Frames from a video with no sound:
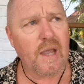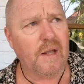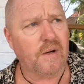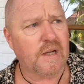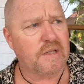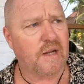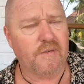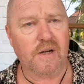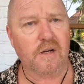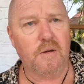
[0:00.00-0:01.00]
And I guess you'd
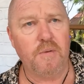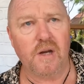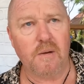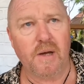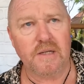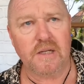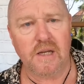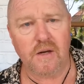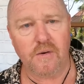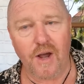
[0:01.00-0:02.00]
have a little community based
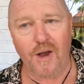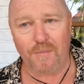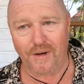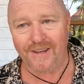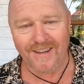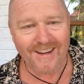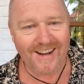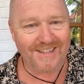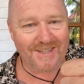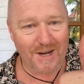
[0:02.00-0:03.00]
here, and hopefully
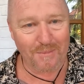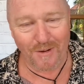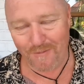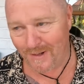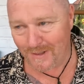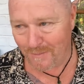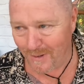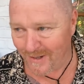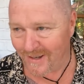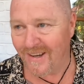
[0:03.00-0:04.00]
it's going to be a fun
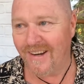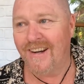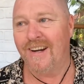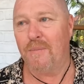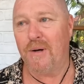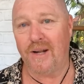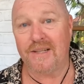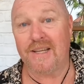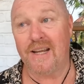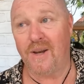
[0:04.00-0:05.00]
community. But
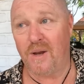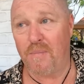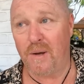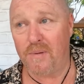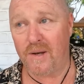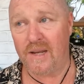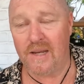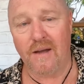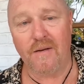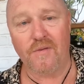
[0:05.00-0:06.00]
I'd say a lot of people that are
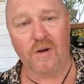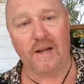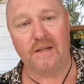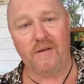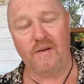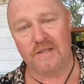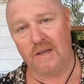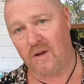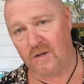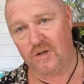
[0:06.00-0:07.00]
here have got activities,
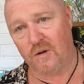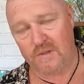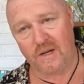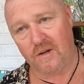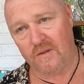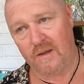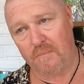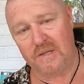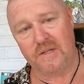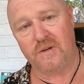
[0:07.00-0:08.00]
they've got jobs, they're
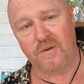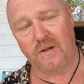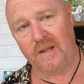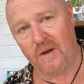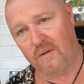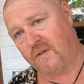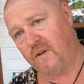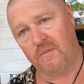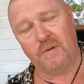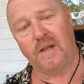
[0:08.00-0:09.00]
busy during the day off
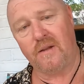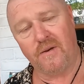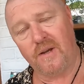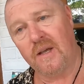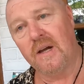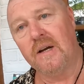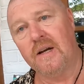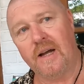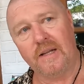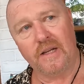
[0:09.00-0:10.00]
doing what they're doing,
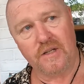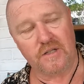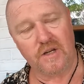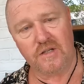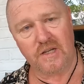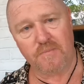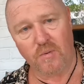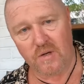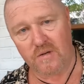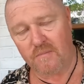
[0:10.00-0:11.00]
and they just use this
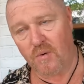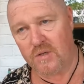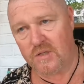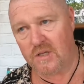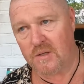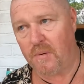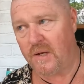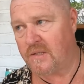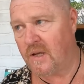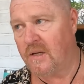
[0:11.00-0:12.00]
more as just a
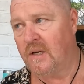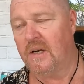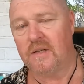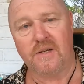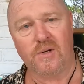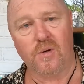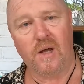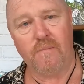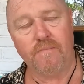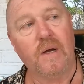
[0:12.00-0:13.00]
place to call
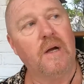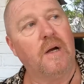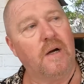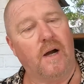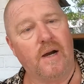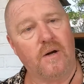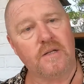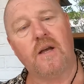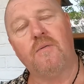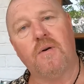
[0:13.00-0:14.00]
home. Hey
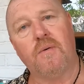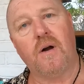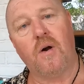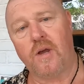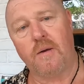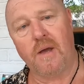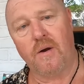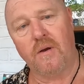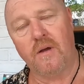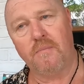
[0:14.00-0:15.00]
guys, well, I'll keep
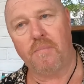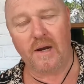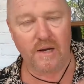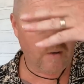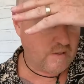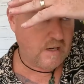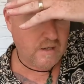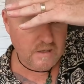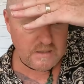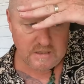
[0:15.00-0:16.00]
going. Bloody hot
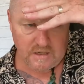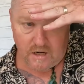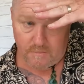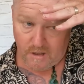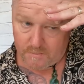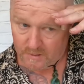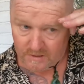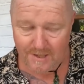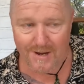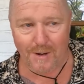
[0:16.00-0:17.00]
day. I'm hoping
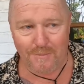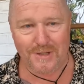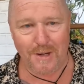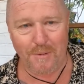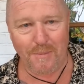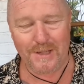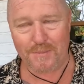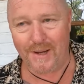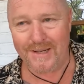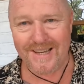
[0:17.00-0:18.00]
to go up and see my mate's
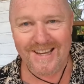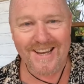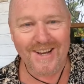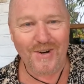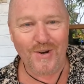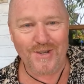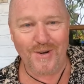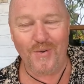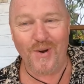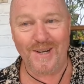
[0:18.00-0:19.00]
place, because
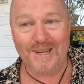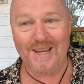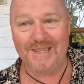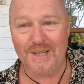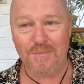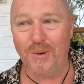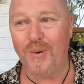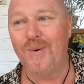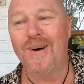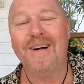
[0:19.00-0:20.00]
I want to test his
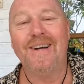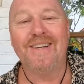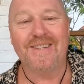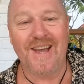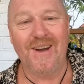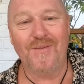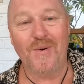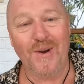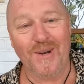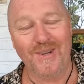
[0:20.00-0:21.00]
pool. So
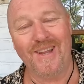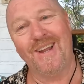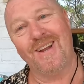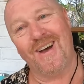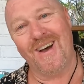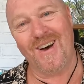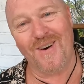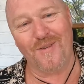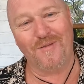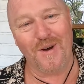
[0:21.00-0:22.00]
when I do that,
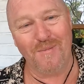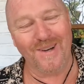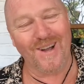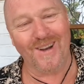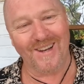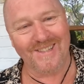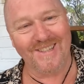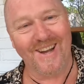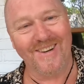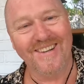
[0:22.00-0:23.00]
I'll film it, I'll let
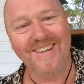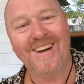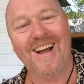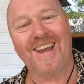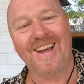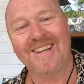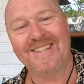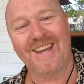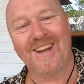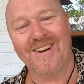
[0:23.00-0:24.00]
you know. Okay, see you